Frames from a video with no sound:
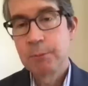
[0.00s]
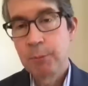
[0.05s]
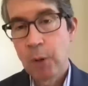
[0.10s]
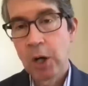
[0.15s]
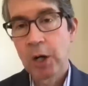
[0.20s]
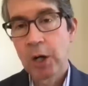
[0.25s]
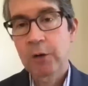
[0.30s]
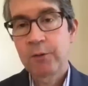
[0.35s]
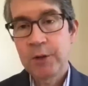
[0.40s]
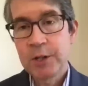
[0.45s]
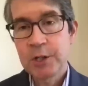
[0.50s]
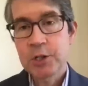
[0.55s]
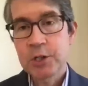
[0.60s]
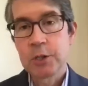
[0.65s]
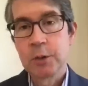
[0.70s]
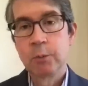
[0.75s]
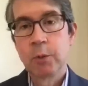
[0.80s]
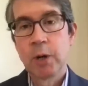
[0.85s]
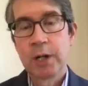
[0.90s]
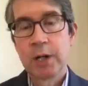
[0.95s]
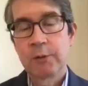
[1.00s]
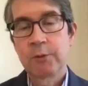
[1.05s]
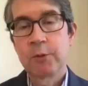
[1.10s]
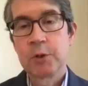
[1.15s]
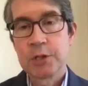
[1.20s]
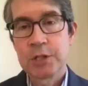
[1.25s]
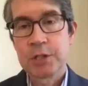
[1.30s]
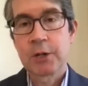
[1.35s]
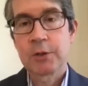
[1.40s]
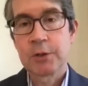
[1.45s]
Mark Fincham running for
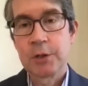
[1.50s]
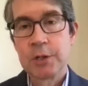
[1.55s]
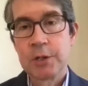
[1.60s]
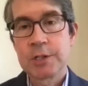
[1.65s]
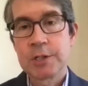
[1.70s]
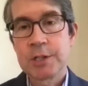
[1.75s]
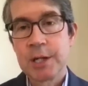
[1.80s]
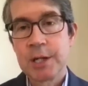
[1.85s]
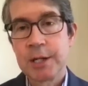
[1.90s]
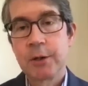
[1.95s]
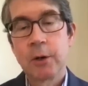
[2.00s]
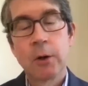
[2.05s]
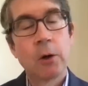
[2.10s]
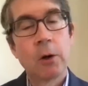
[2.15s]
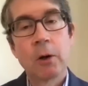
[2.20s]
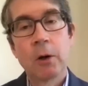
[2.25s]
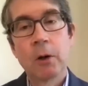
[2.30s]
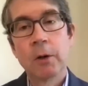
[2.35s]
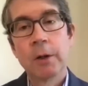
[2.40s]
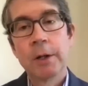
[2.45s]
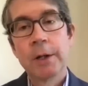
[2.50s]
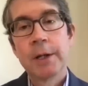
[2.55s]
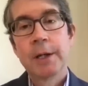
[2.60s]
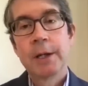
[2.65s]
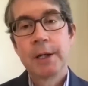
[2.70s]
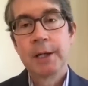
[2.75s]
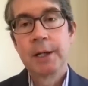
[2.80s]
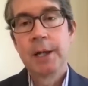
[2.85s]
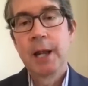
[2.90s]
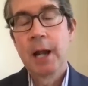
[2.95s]
Secretary of State, all
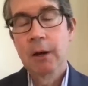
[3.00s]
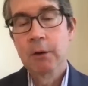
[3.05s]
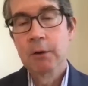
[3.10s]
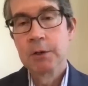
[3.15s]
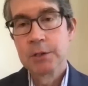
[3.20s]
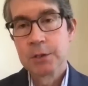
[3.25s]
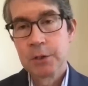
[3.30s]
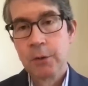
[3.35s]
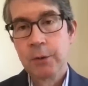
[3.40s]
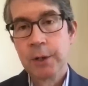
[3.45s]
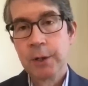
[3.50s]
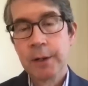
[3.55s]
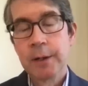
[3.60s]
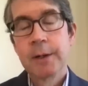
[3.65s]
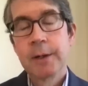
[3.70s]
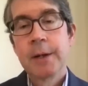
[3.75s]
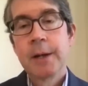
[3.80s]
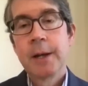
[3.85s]
in Arizona.